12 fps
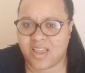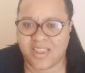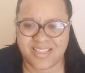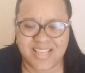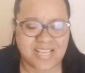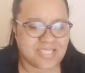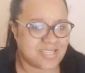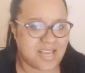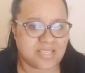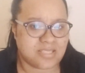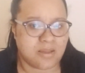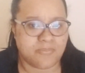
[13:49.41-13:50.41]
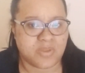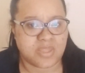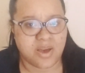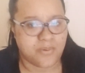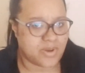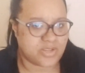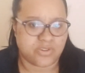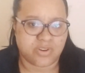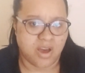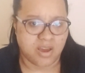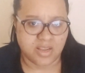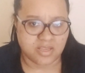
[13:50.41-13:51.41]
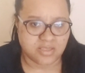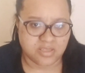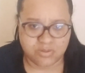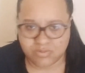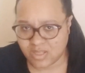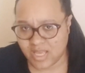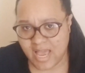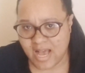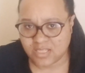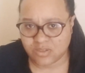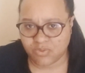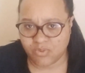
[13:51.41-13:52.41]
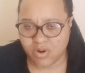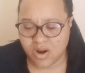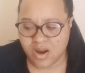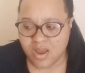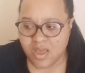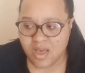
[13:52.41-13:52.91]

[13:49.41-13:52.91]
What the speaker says: Like, that's not something that Western audiences really ask for.